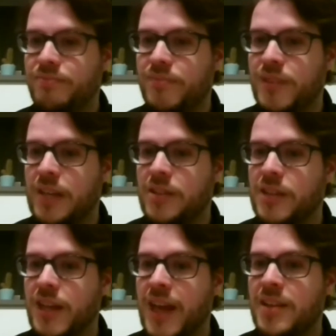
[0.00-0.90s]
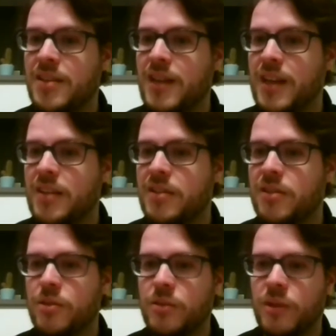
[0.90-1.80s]
there's an end date
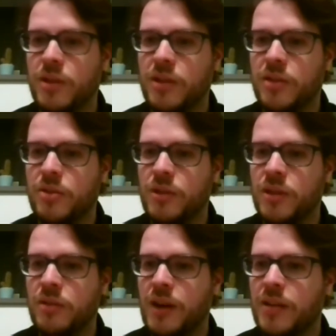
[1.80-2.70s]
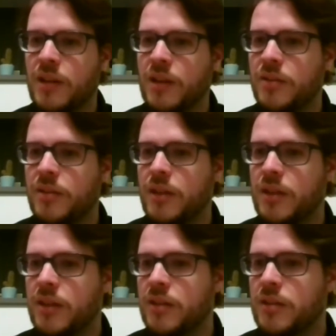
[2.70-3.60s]
to what they're doing right now.
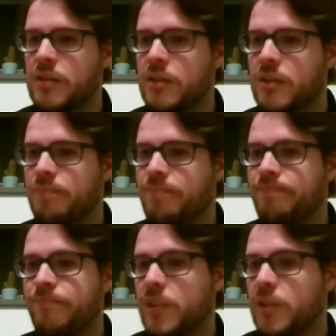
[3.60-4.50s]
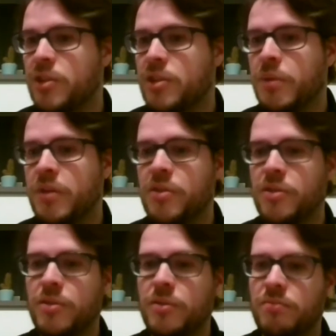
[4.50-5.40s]
And just because
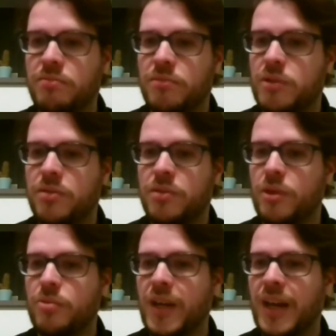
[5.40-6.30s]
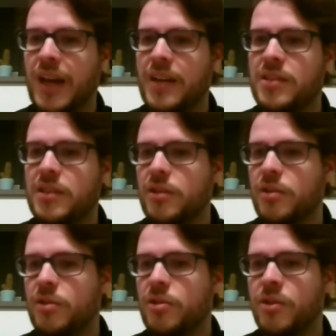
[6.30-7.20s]
you don't realize it and you're
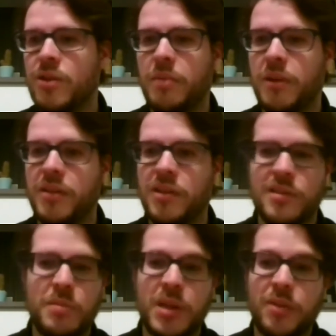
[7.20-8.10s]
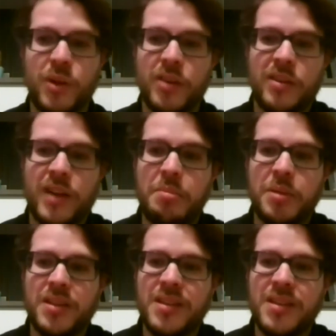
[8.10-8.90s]
not talking about it doesn't mean it will not happen.